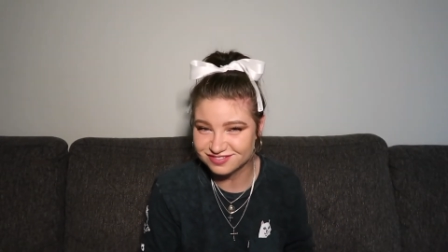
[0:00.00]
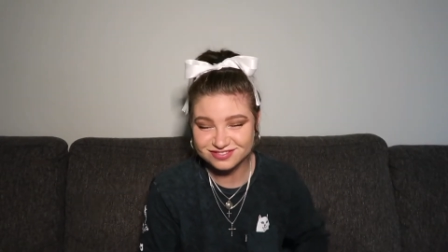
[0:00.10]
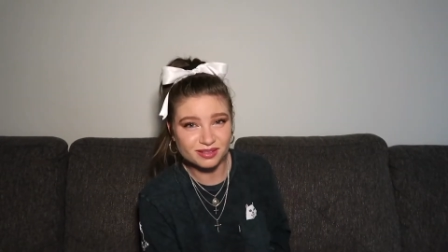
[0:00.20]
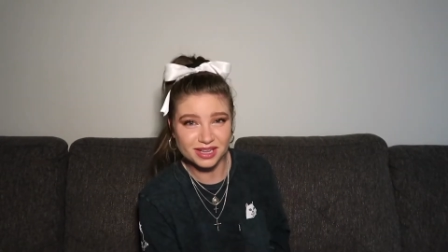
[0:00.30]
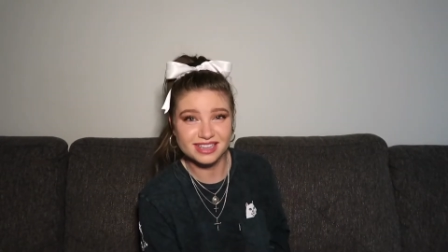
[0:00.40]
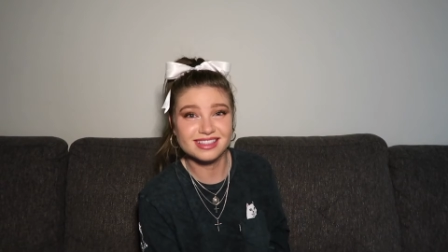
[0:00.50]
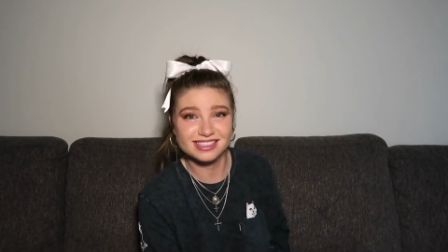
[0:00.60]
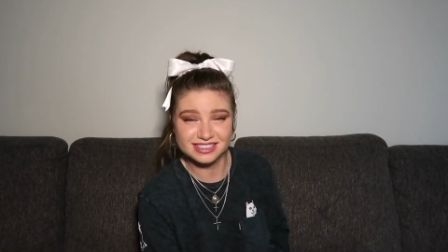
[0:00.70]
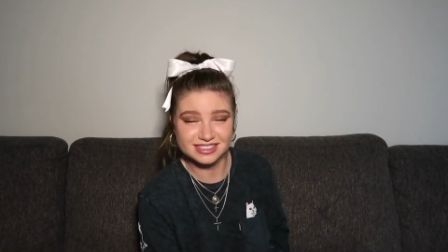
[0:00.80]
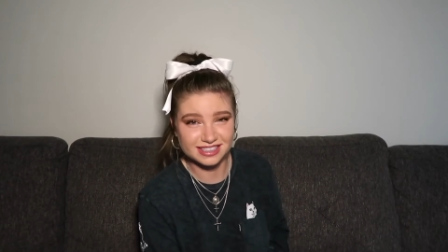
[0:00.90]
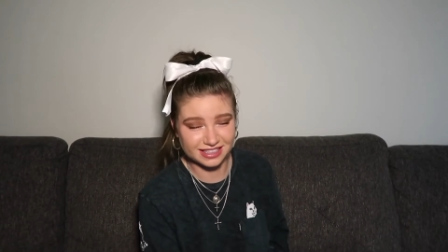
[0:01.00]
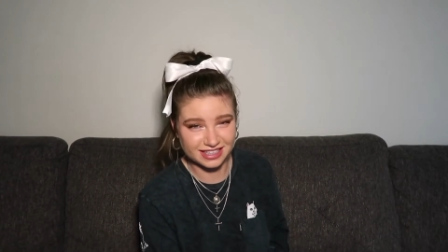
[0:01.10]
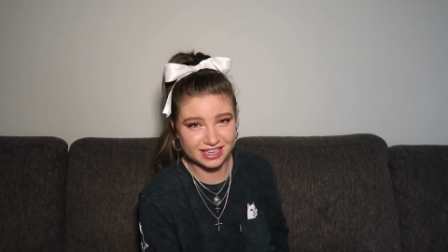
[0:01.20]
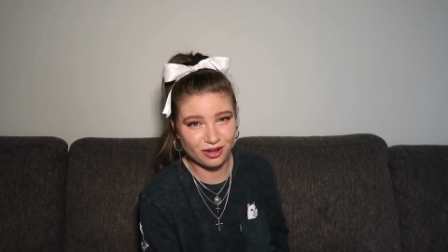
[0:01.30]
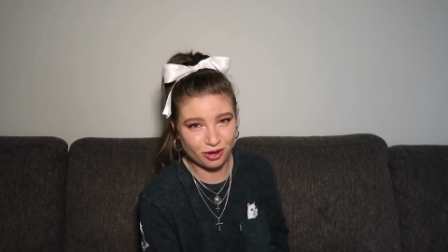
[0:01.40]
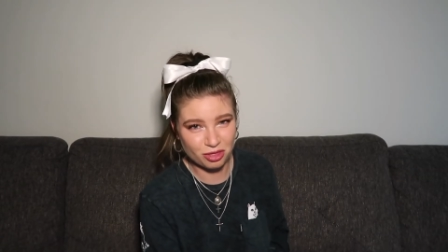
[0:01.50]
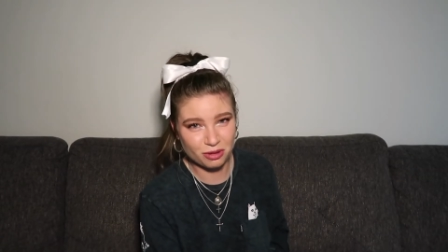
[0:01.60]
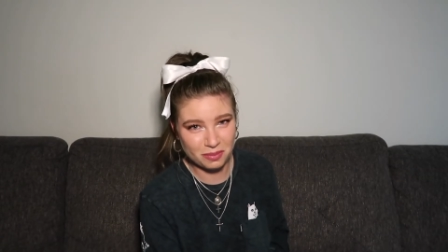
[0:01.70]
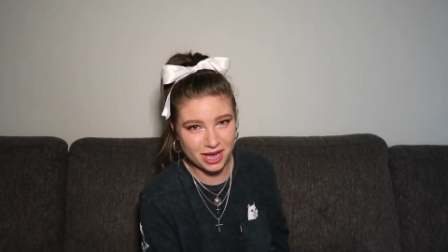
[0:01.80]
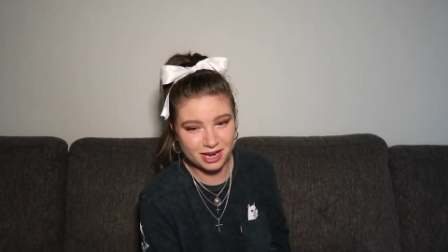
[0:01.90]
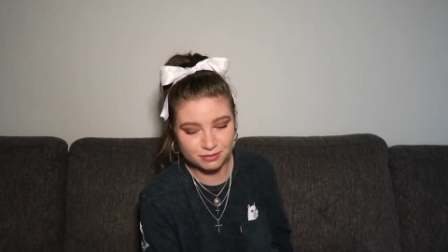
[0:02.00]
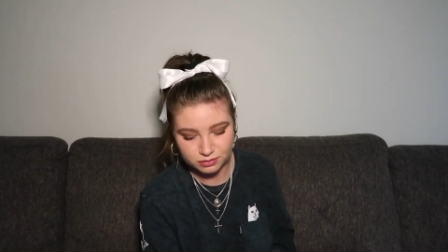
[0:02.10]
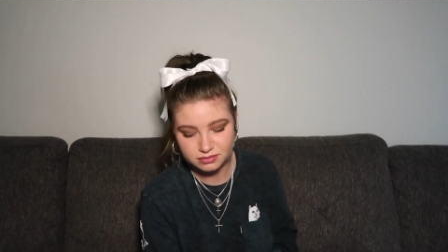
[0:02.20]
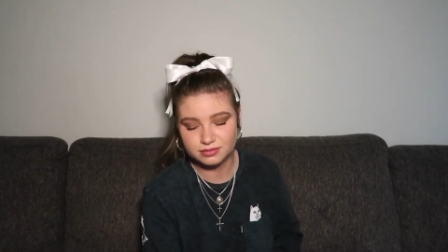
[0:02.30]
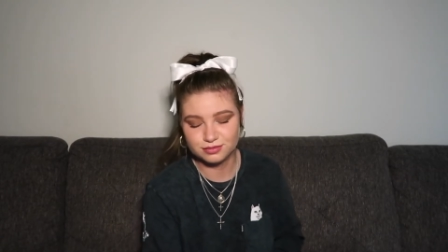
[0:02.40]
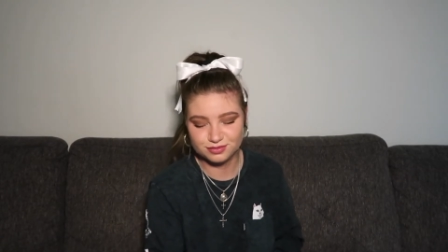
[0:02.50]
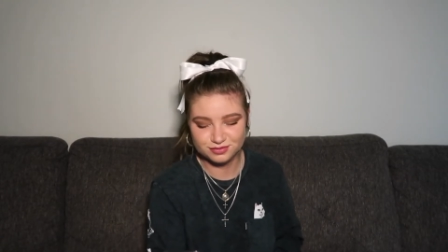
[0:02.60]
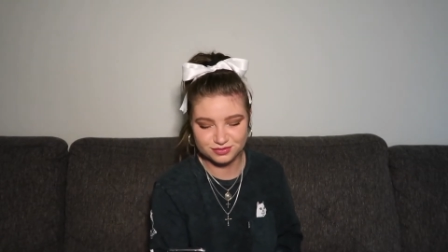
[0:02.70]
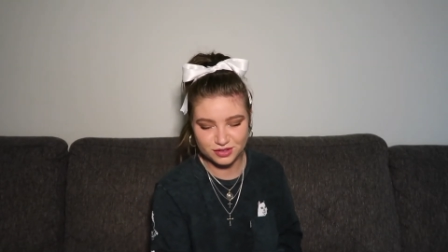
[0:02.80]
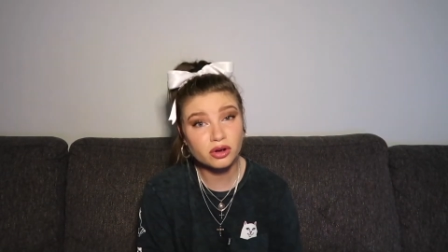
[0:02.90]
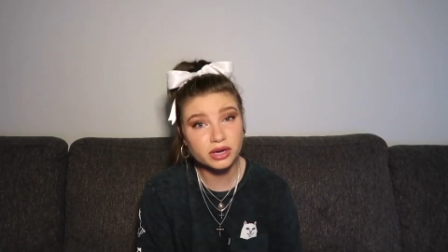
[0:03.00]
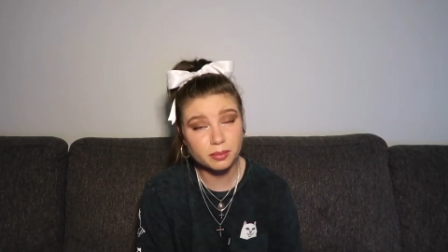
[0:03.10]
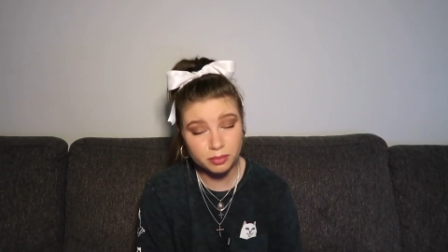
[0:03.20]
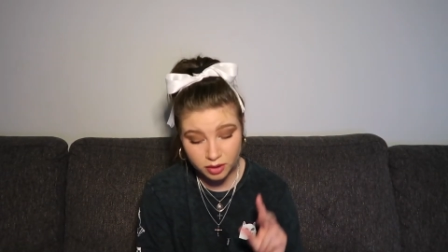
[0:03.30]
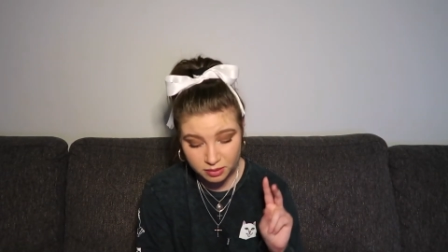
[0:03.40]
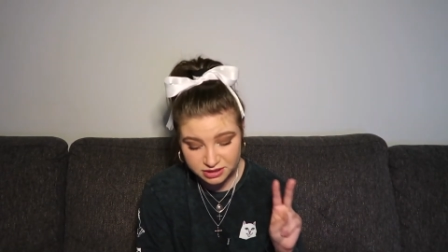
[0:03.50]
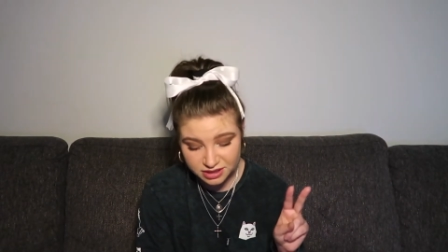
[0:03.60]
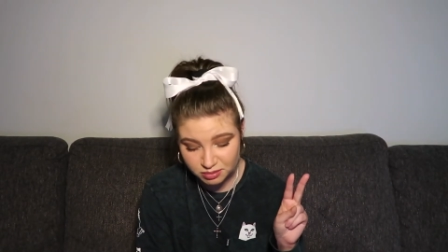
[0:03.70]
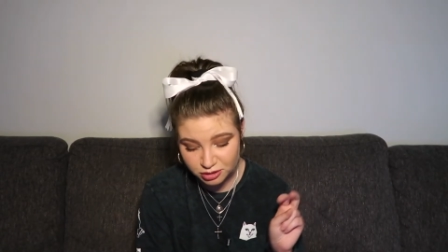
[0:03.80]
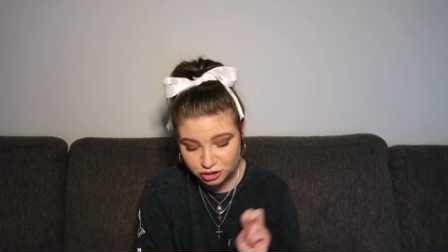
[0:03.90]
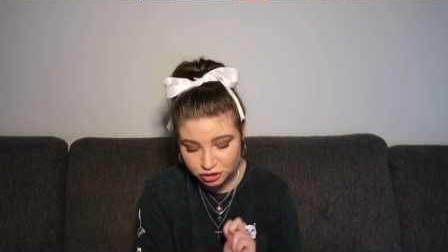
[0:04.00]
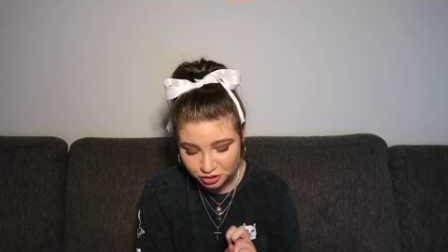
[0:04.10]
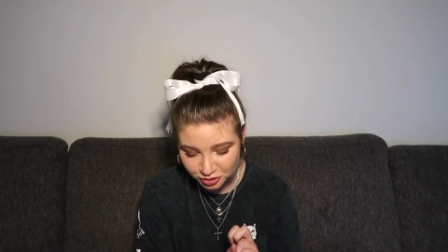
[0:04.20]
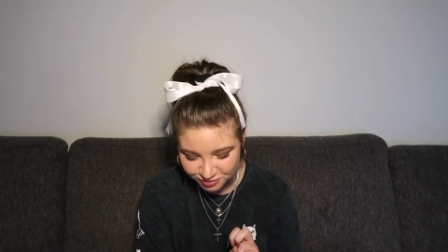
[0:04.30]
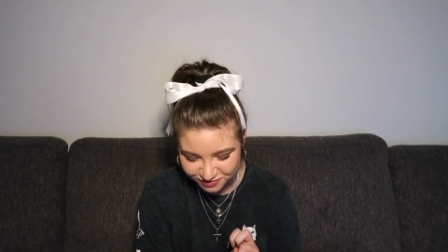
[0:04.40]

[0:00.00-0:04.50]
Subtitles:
I'm like, this is gonna get all the men. Okay, prompt number 2,